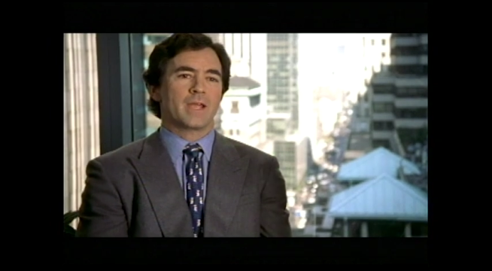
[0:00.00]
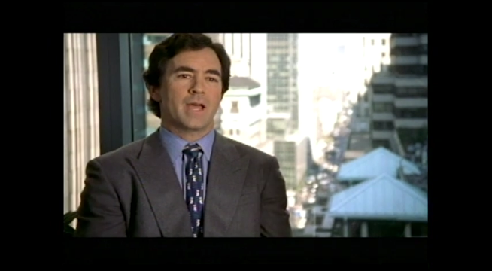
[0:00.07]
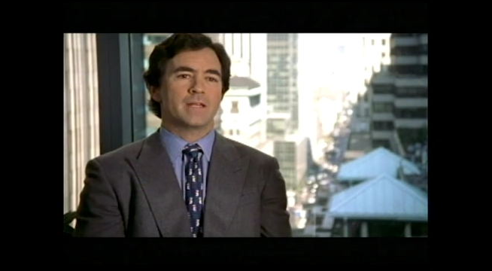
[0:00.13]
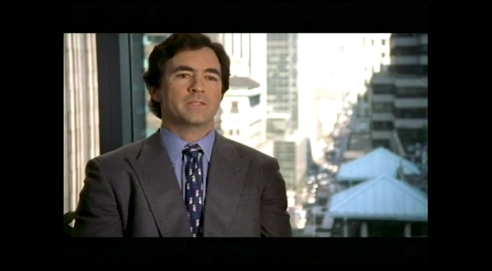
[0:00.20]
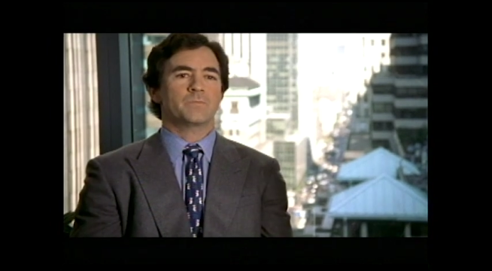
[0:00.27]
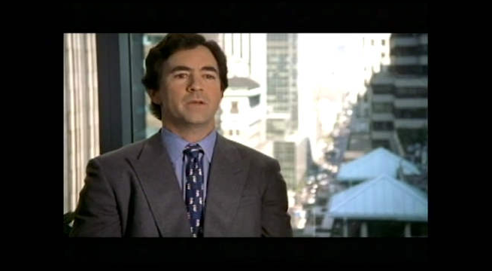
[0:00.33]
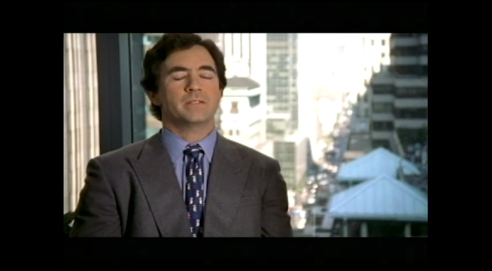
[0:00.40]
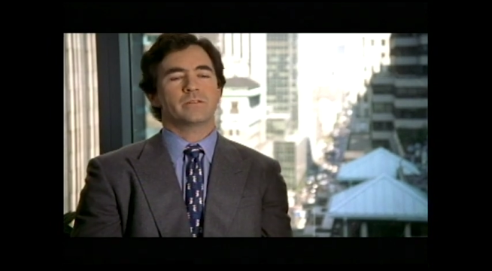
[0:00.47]
At
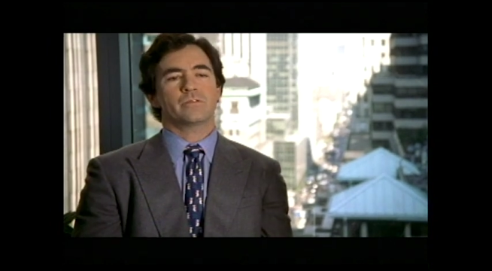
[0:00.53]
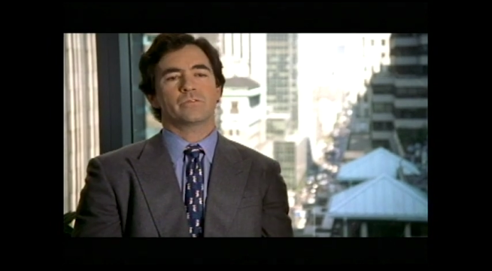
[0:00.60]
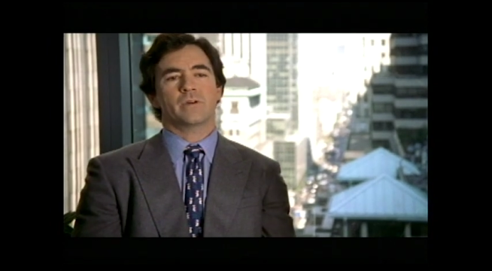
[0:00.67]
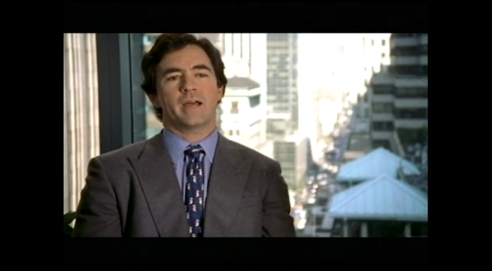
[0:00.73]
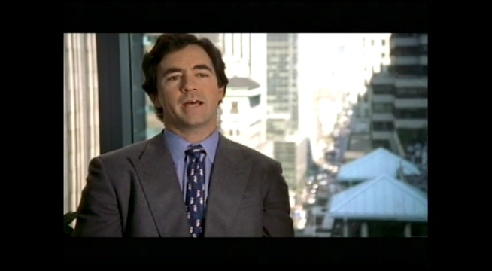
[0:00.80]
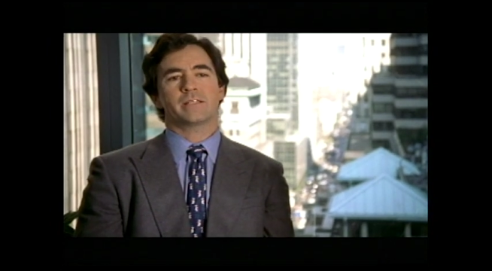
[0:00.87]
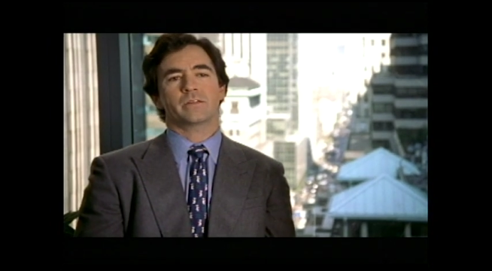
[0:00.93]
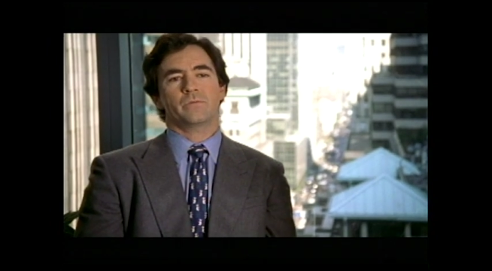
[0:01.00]
Spencer
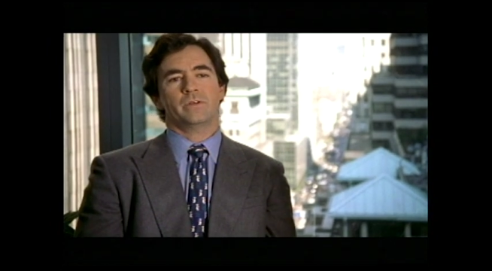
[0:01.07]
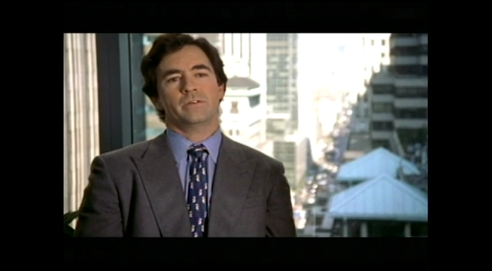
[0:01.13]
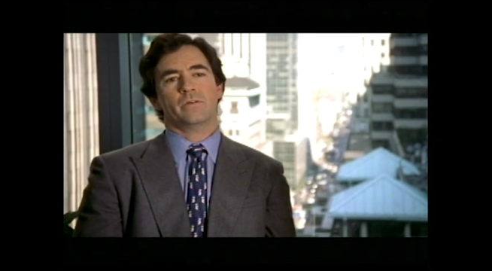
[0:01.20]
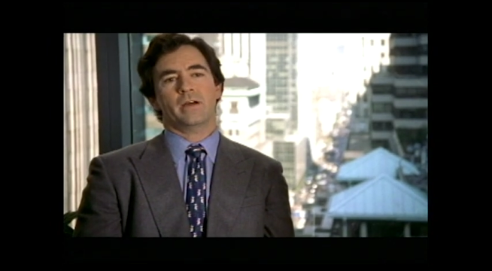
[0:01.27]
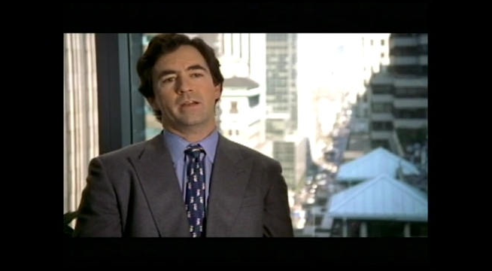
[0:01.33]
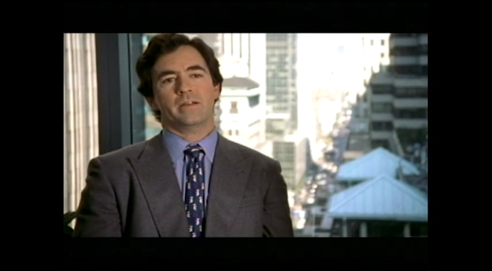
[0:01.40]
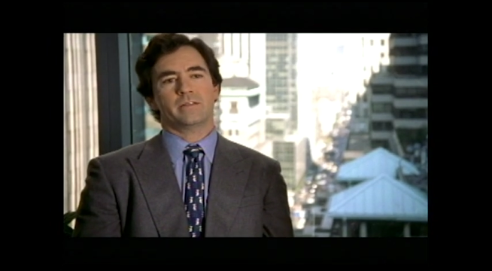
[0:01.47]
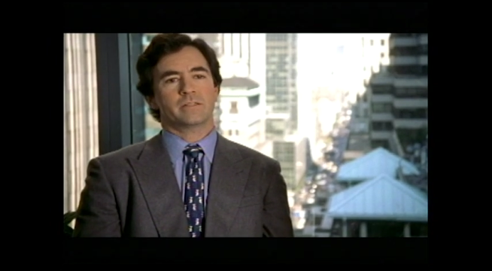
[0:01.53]
Trask, we
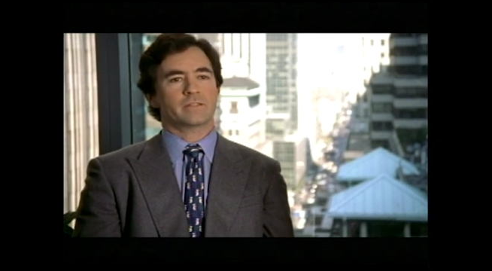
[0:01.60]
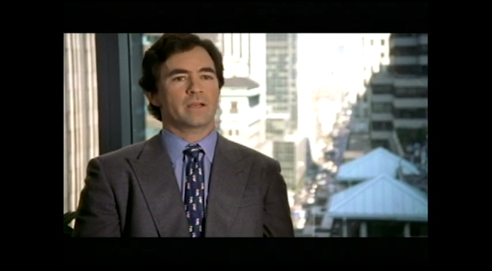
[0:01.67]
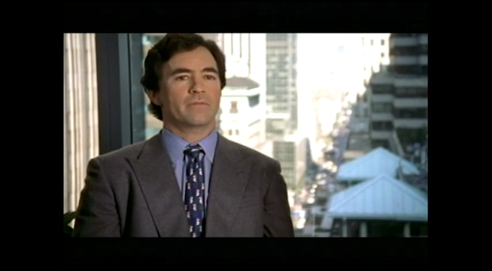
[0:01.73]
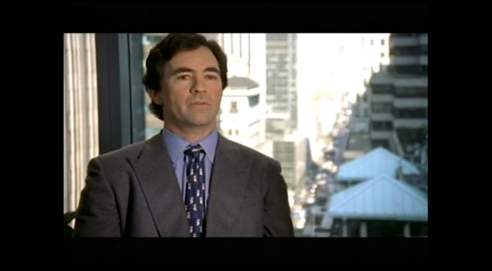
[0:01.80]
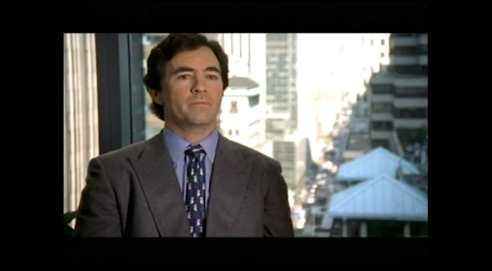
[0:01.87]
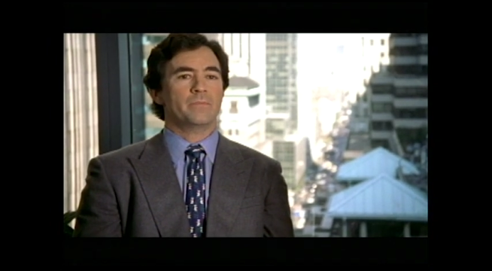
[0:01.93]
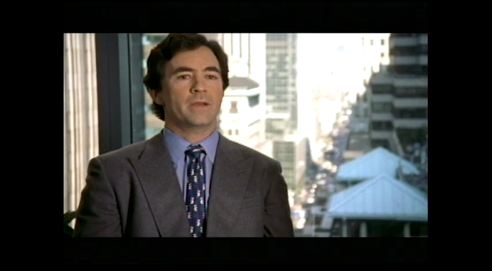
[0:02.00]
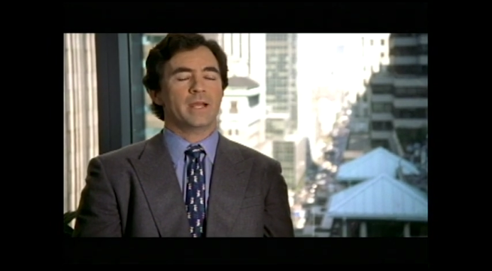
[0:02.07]
try to discover
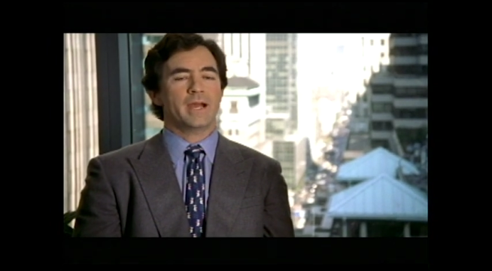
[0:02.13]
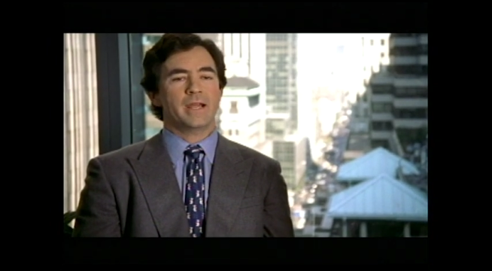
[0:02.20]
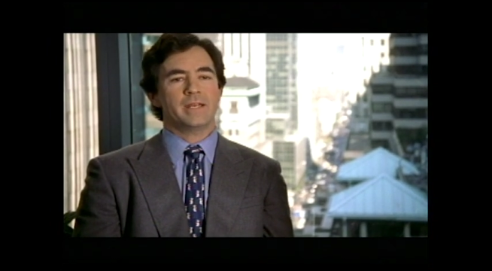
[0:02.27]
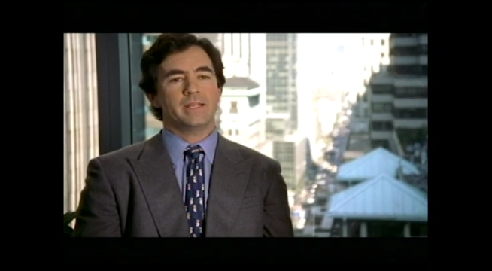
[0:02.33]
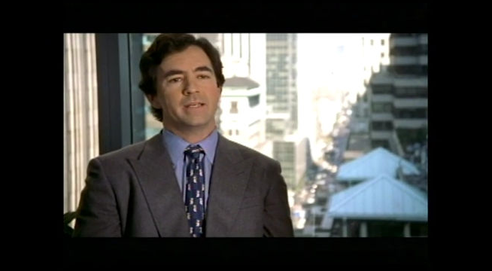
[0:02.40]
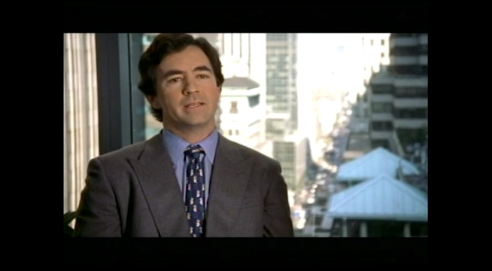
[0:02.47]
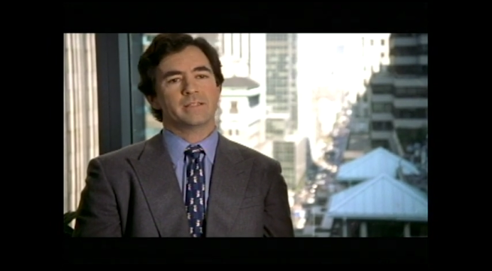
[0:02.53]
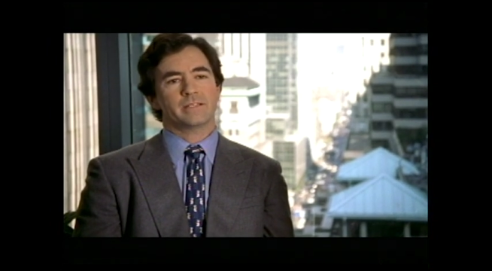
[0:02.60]
big
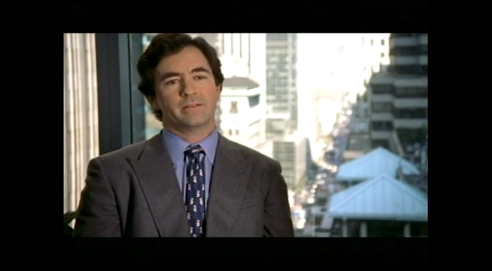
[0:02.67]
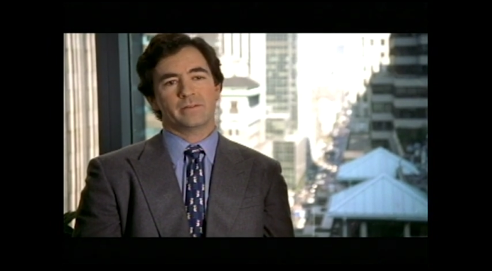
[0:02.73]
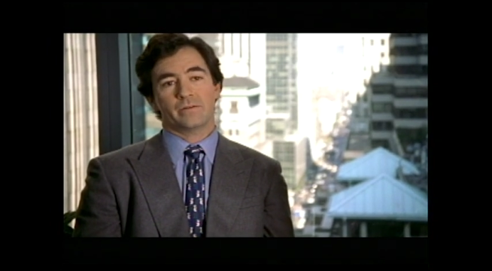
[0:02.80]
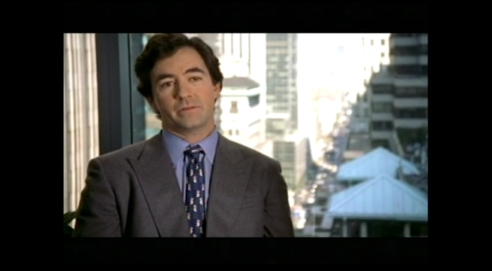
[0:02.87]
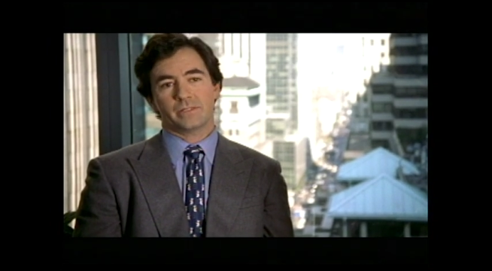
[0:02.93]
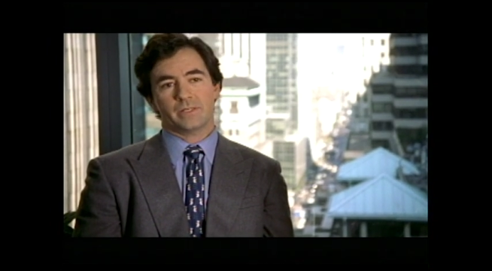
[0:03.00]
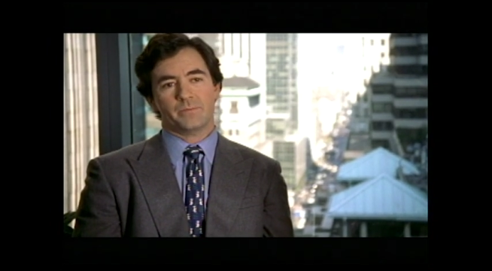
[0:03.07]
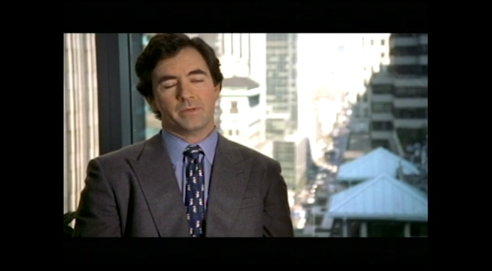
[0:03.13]
ideas in their
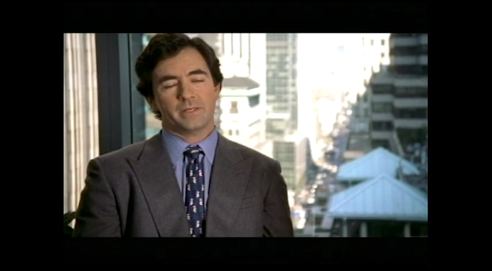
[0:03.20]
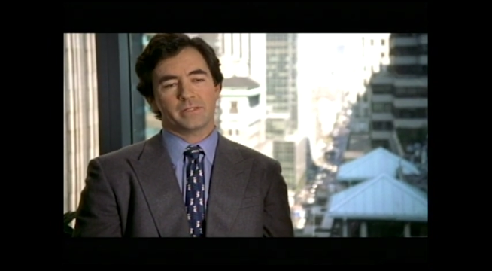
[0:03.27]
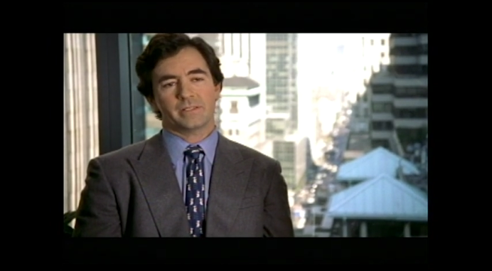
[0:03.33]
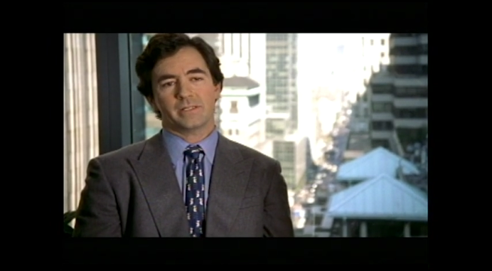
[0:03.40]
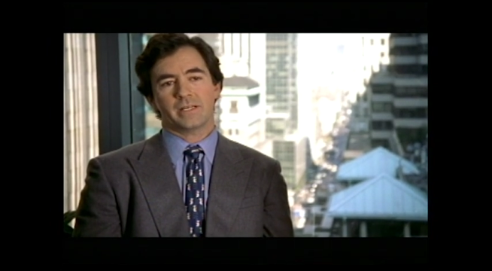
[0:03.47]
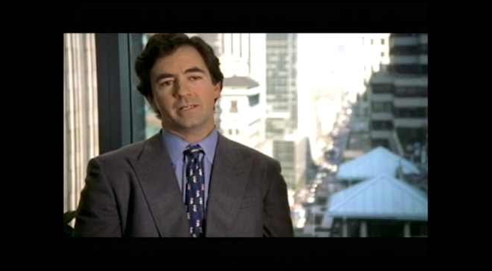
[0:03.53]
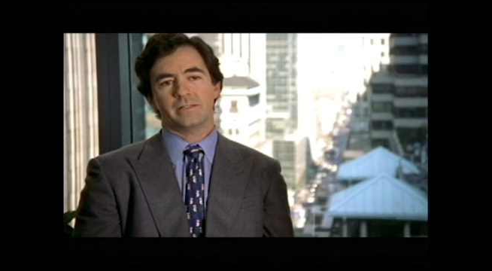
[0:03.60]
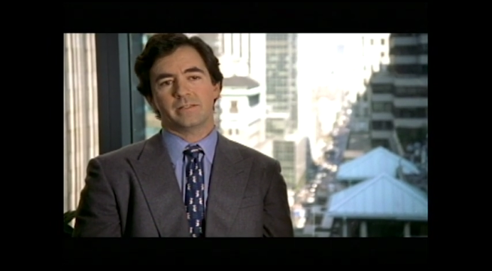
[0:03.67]
incipient
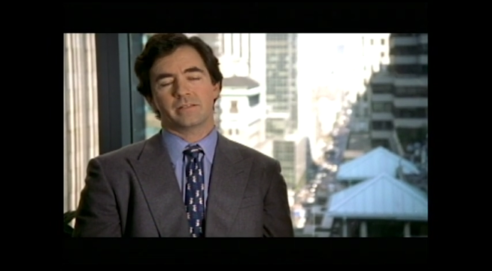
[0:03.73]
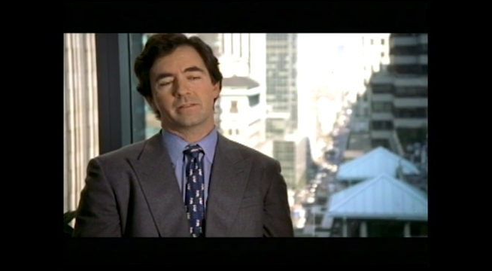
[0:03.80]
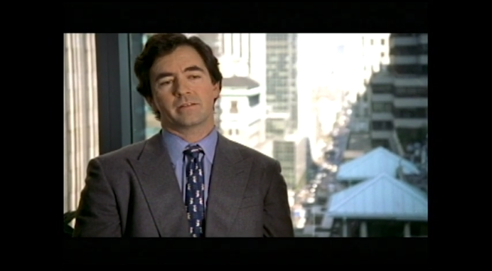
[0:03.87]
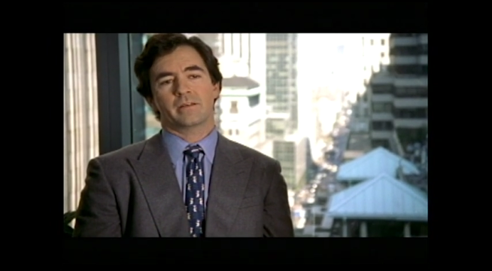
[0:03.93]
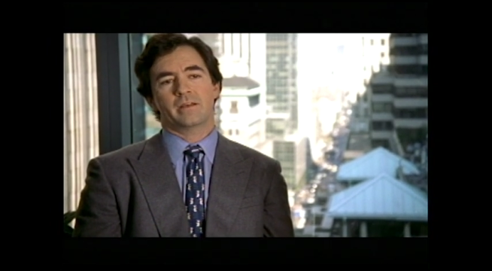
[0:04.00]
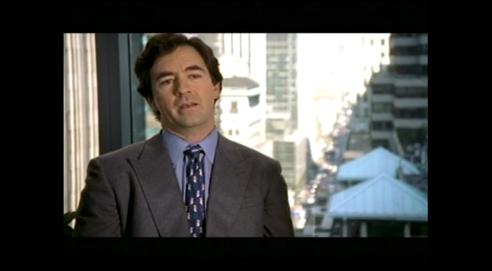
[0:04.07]
stages.